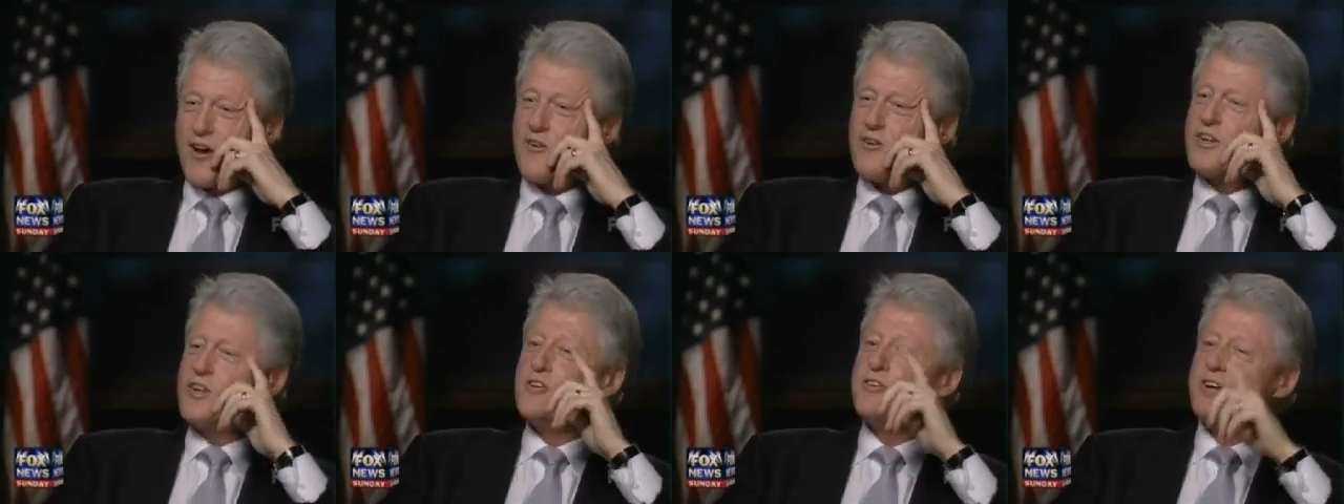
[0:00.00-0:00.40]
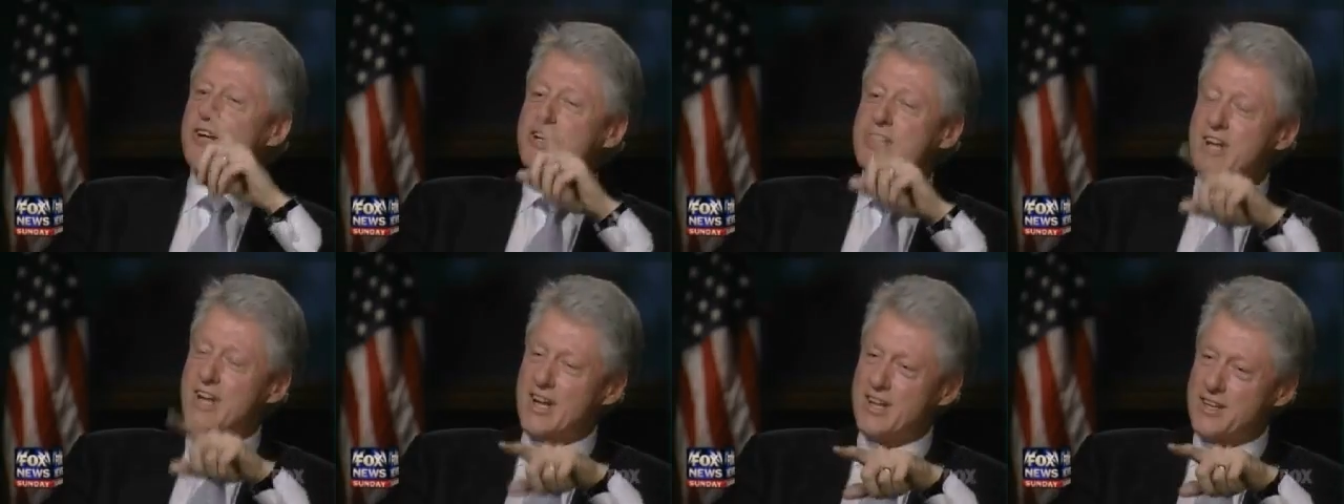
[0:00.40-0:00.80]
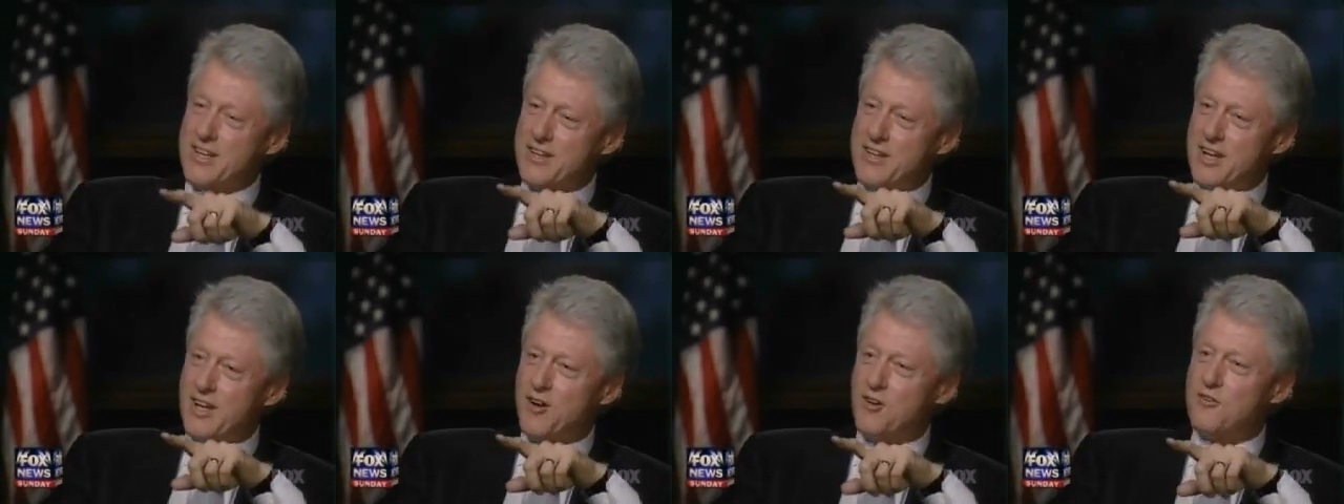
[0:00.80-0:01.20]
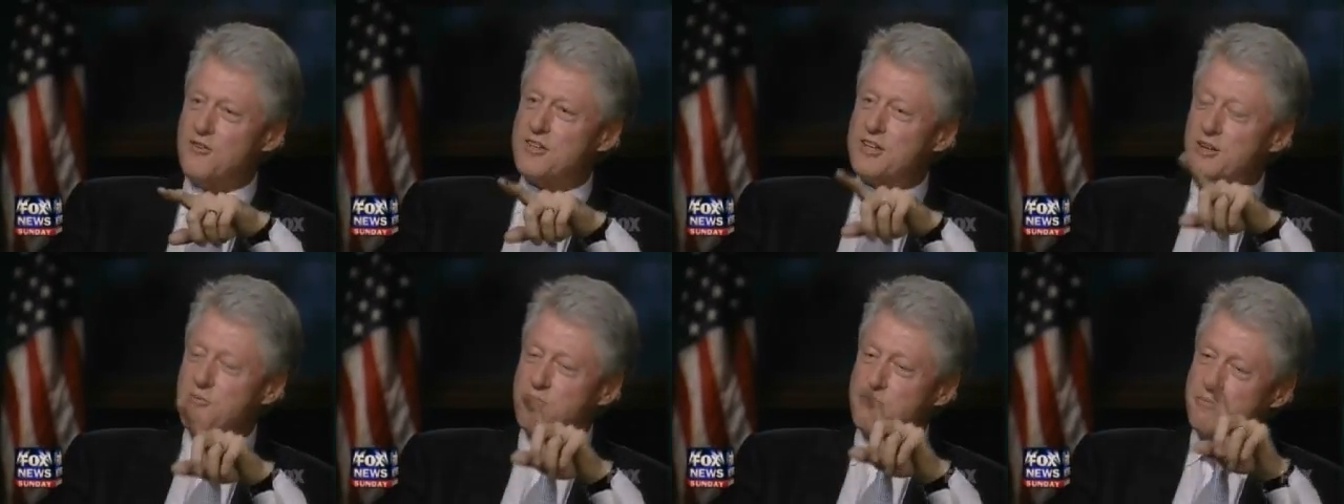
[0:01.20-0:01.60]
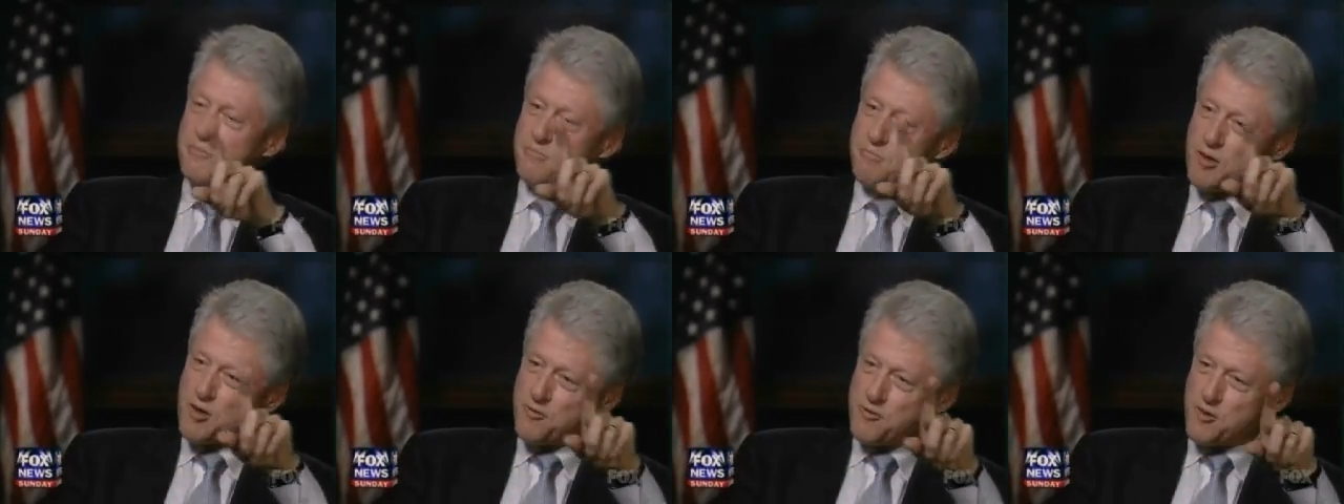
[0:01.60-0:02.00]
No, you intended, though, to
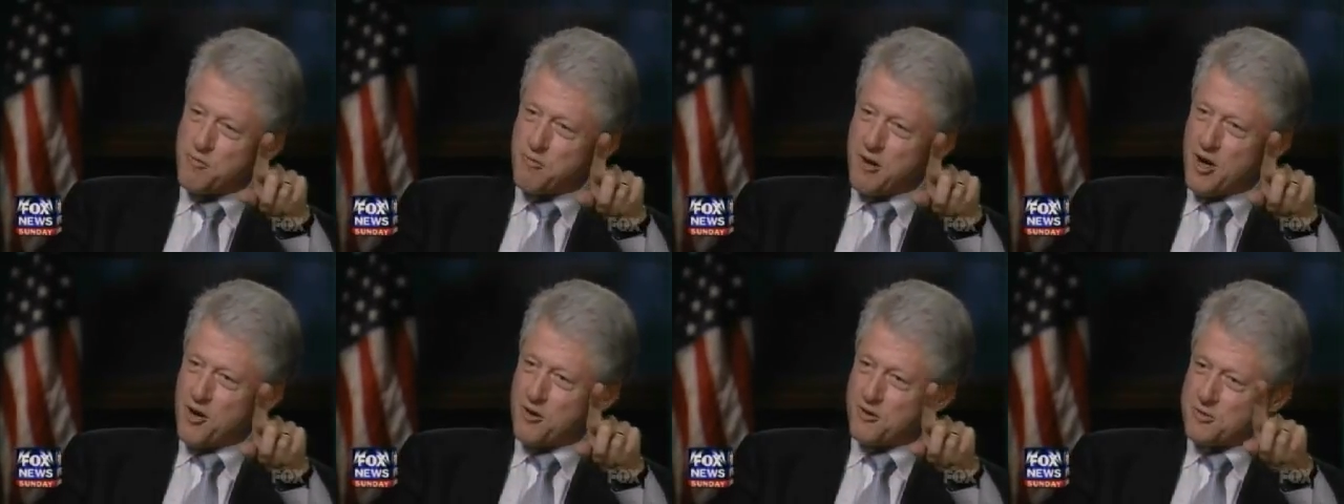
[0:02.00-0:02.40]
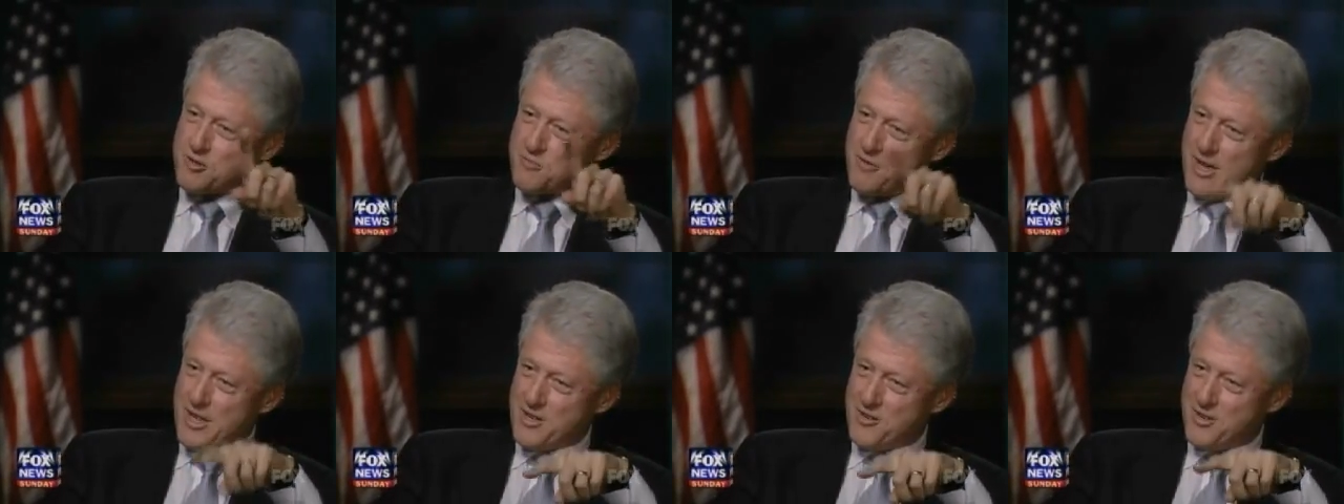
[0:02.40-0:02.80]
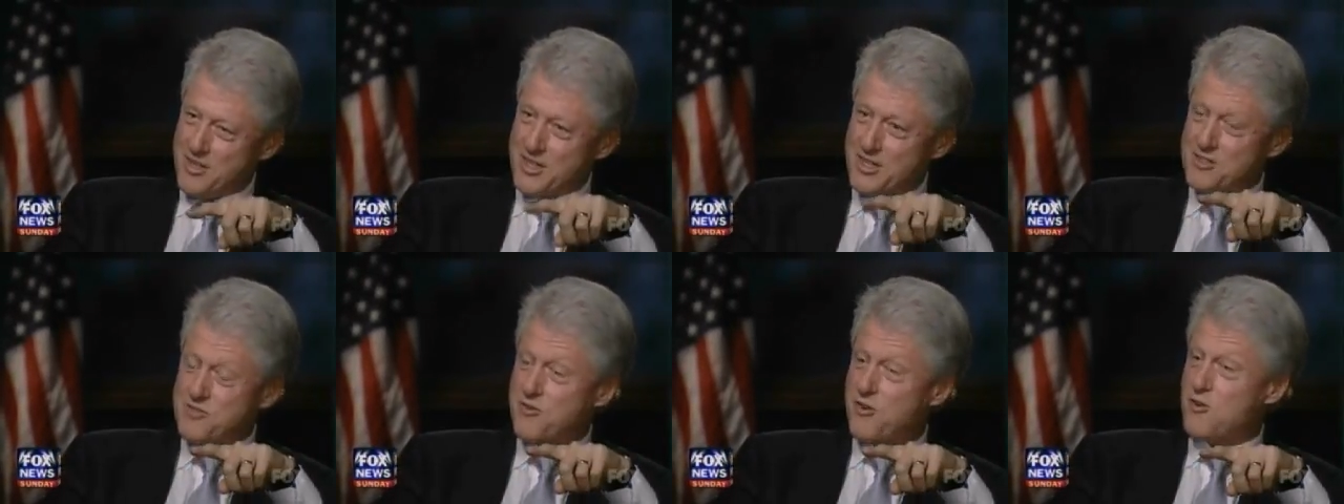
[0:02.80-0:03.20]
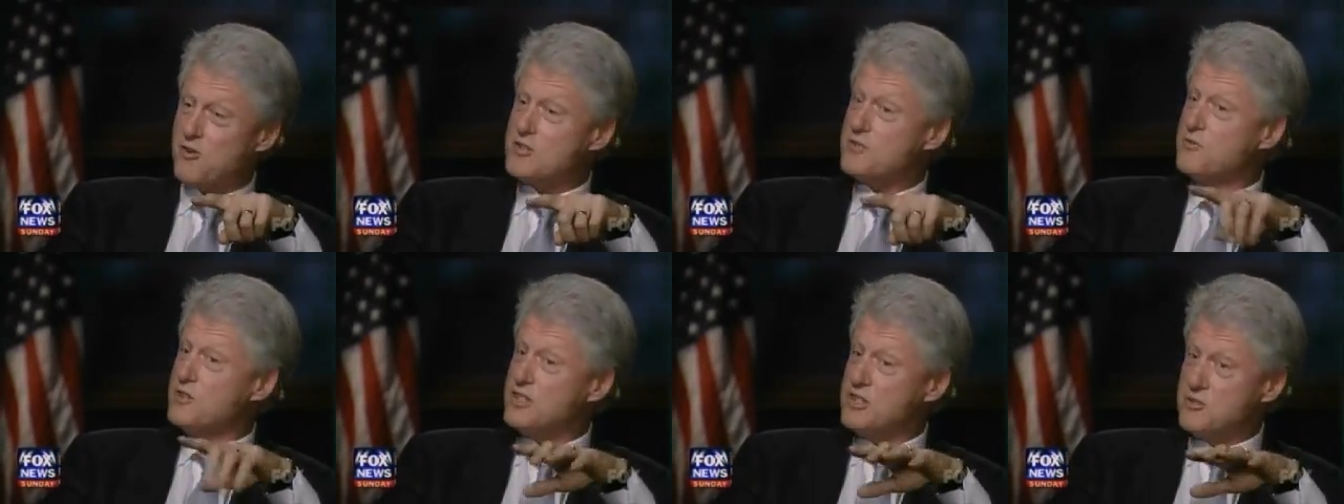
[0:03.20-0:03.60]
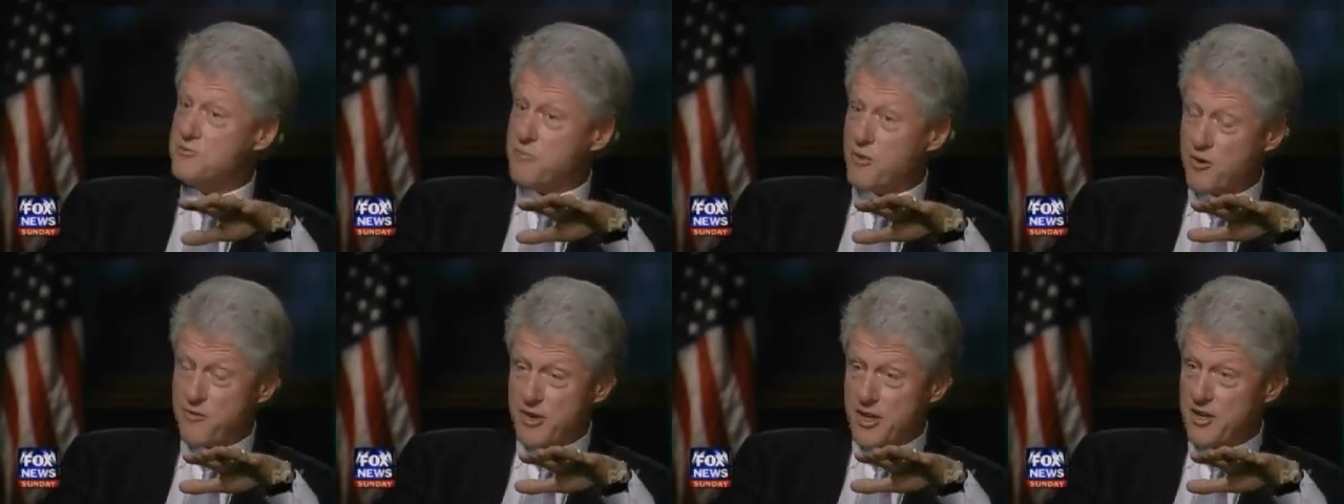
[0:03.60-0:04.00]
move your bones by doing this first,
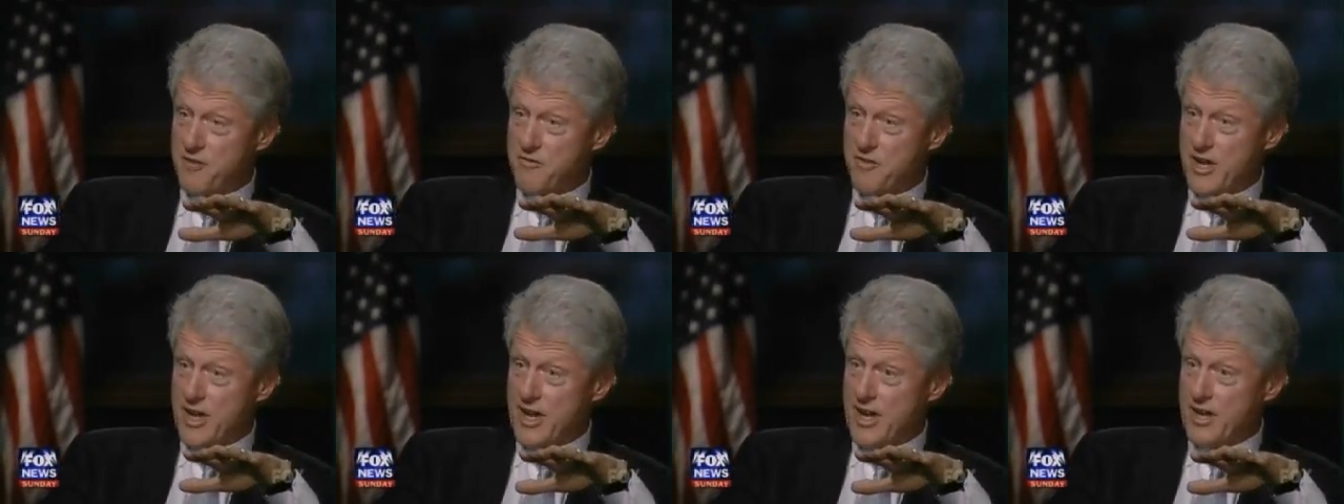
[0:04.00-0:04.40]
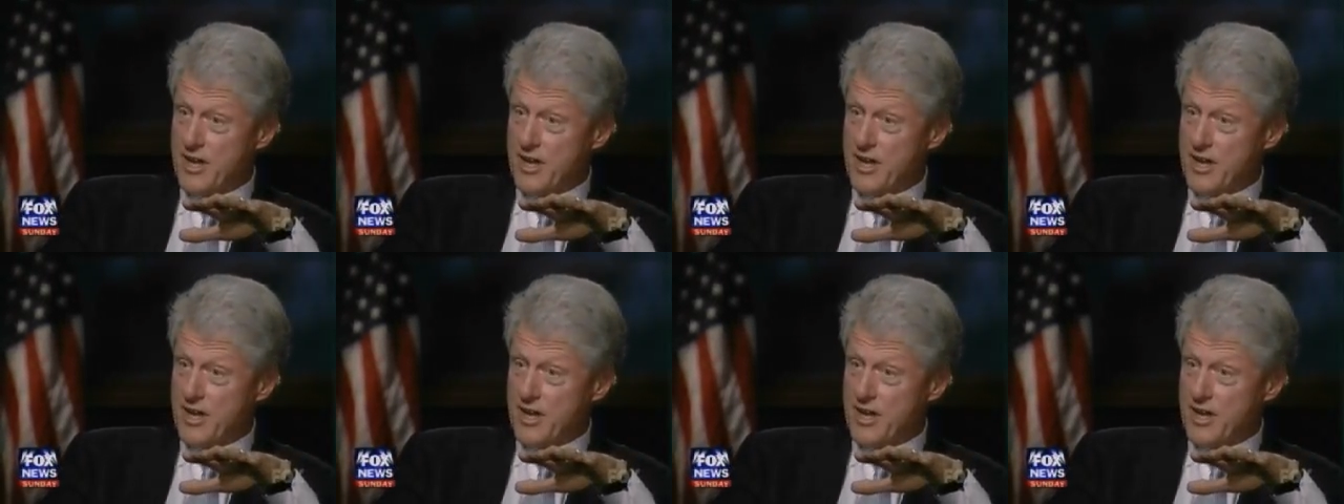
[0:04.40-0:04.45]
which is perfectly